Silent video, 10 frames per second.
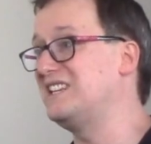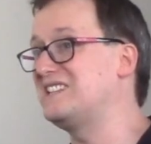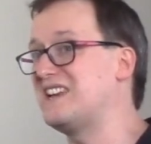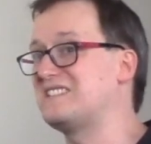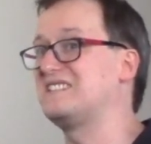
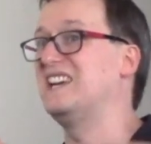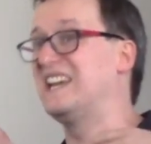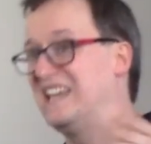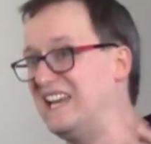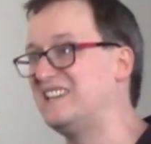t-test
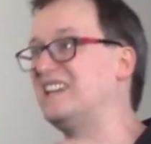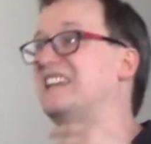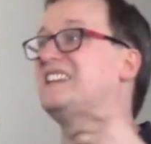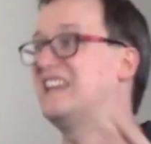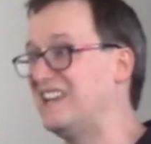again
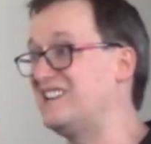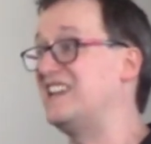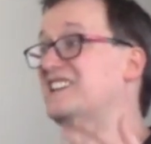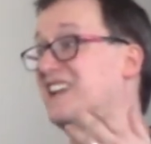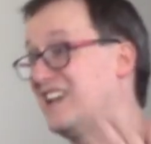and again
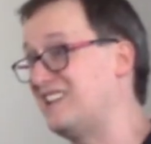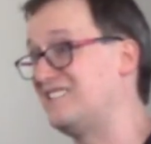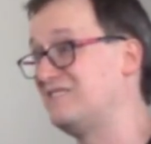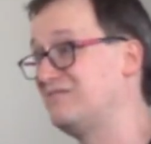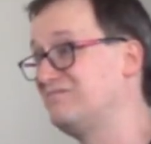and again.
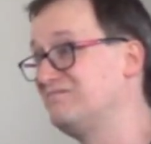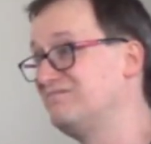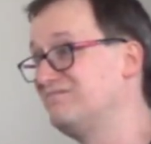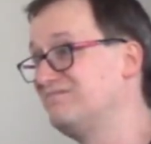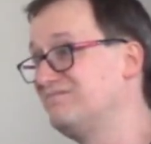
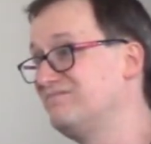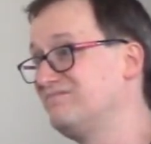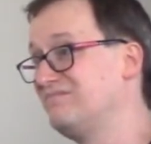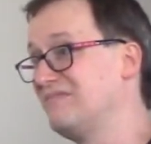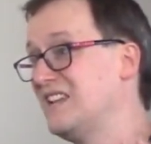
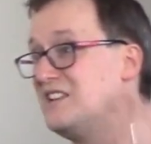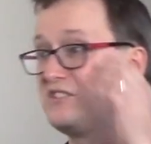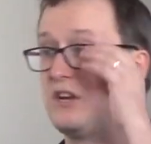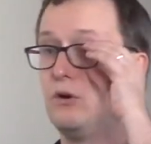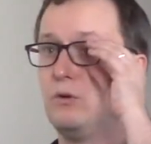
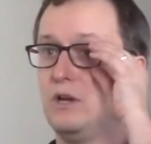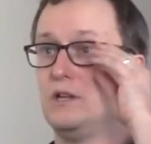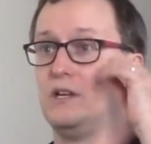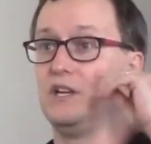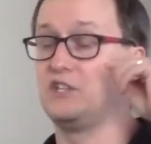So
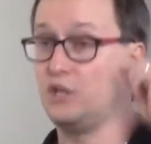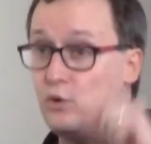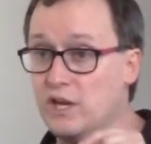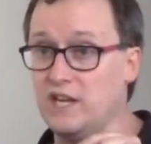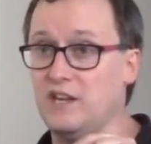
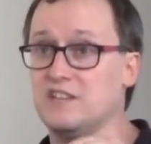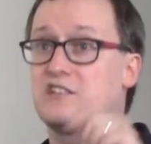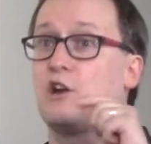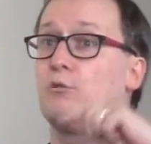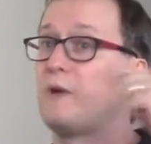Tukey is
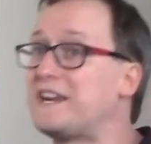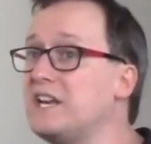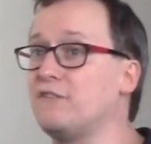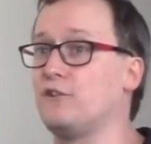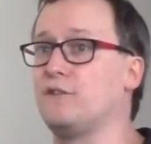
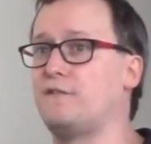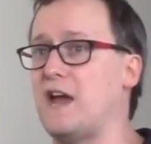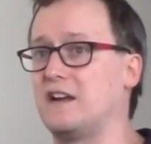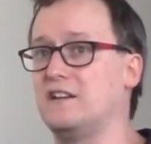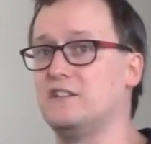correcting for the
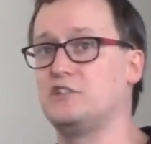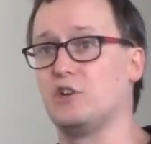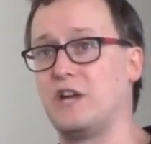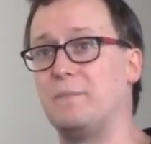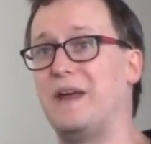fact that
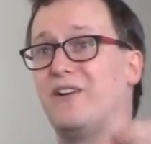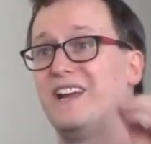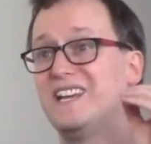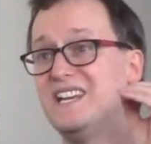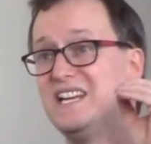you're
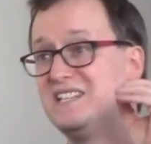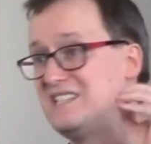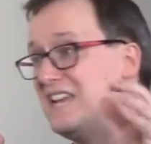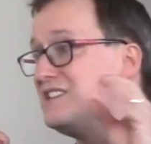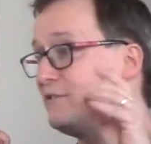comparing
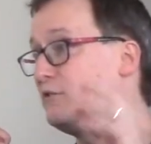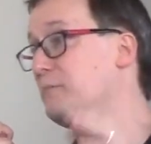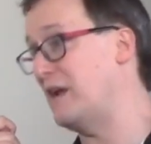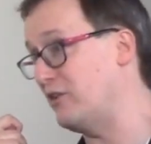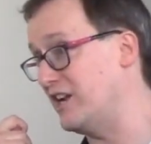10
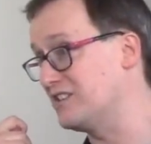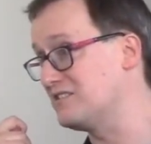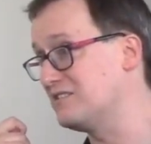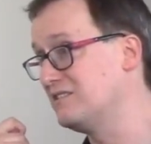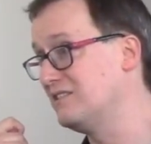different
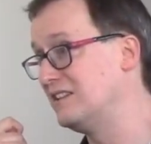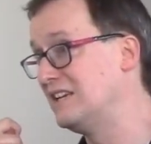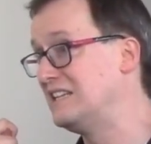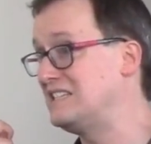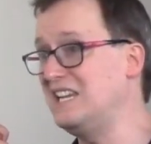pairings.
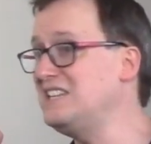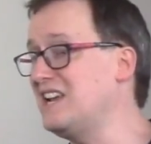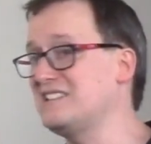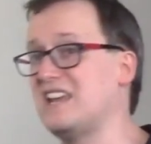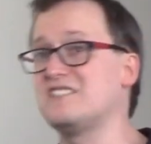
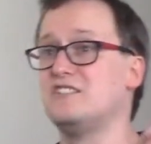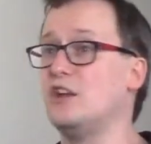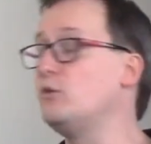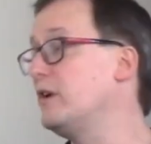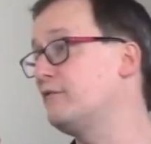T-test has
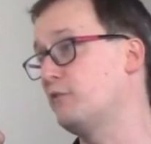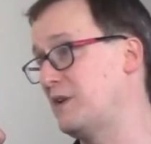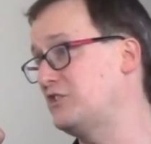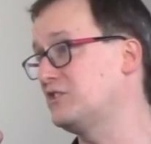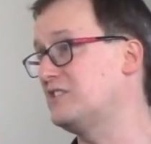no
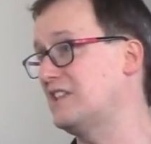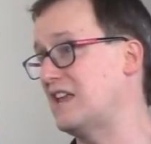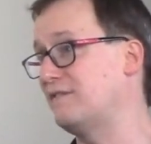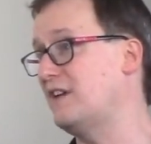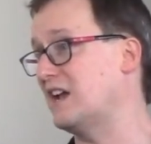information to
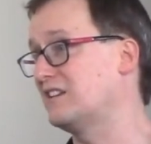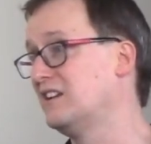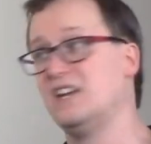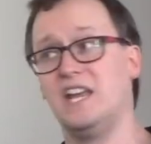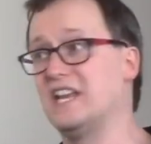that
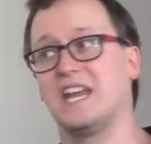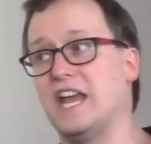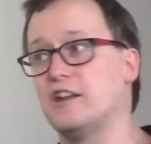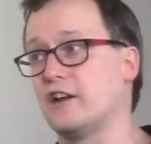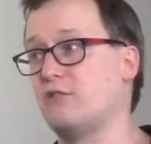effect, and it
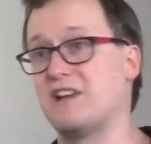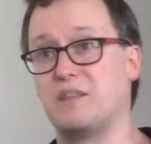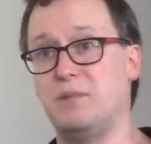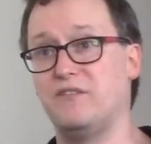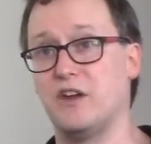cannot correct
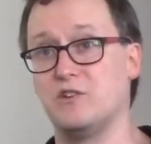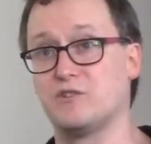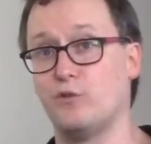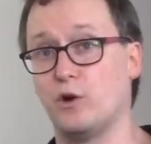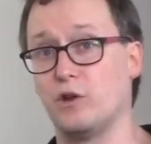the
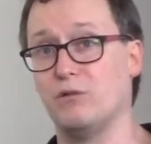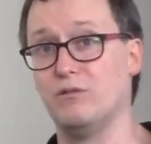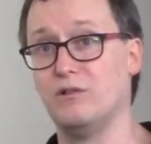p-values for you.